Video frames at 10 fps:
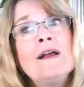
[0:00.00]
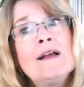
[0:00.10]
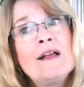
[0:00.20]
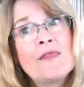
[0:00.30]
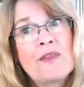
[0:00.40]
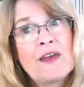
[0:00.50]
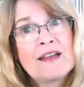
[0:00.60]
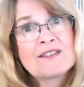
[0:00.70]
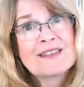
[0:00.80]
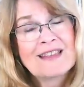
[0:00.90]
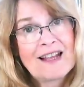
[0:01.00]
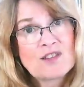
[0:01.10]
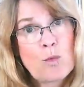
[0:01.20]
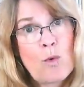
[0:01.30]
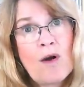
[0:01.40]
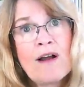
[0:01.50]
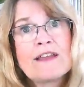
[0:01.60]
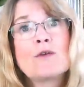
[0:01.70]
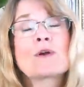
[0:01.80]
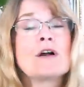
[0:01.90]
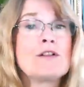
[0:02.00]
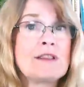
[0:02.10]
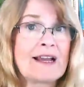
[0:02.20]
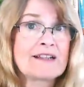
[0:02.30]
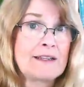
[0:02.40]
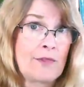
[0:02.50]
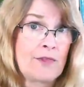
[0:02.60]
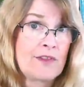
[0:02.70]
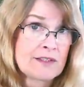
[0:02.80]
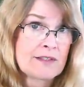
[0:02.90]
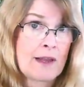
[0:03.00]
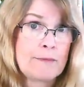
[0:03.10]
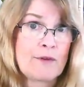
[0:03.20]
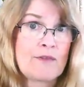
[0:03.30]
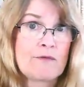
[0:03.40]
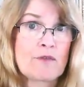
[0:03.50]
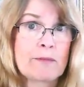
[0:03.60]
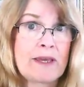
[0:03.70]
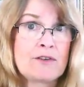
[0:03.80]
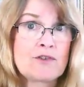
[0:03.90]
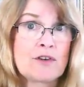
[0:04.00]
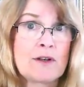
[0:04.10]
that's that's why you're collecting this type of information.